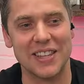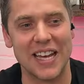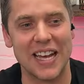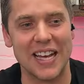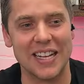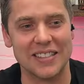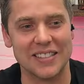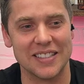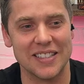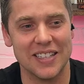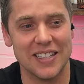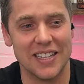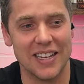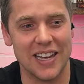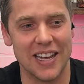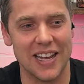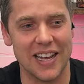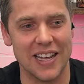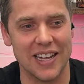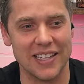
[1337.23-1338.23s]
that.
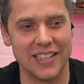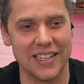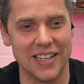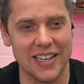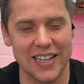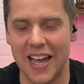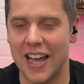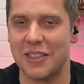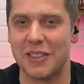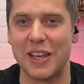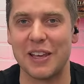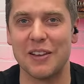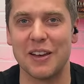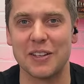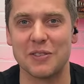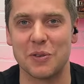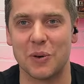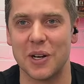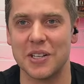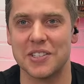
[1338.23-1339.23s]
And uh, yeah, thank you
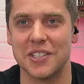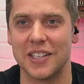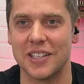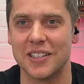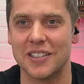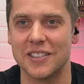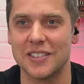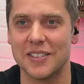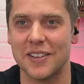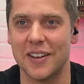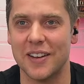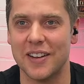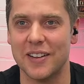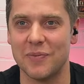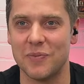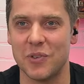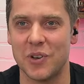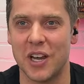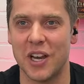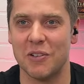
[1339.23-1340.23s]
guys for watching.
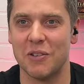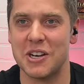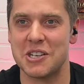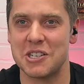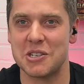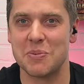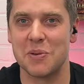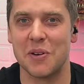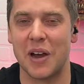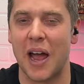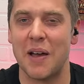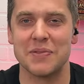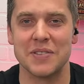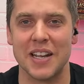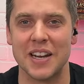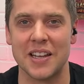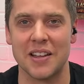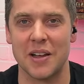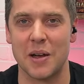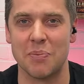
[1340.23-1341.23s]
Hey Ridge, be, I've
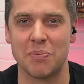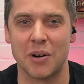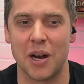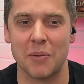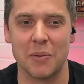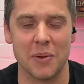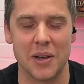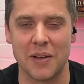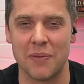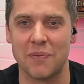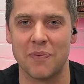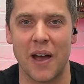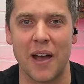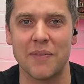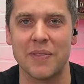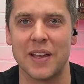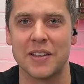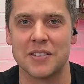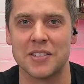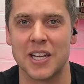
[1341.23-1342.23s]
said it uh, probably
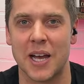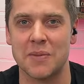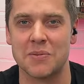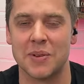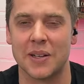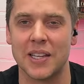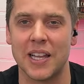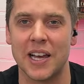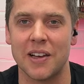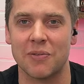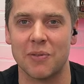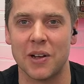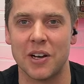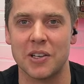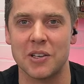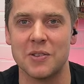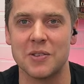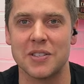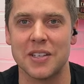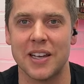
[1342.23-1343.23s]
5,000 times in my life. Why
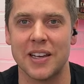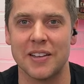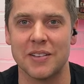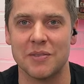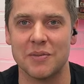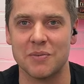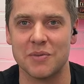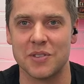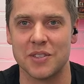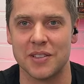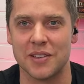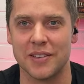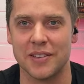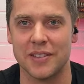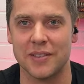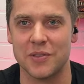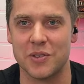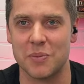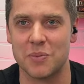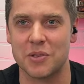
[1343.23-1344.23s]
don't you say
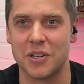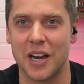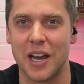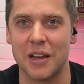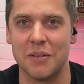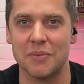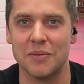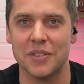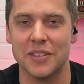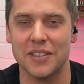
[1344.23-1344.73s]
subscribe?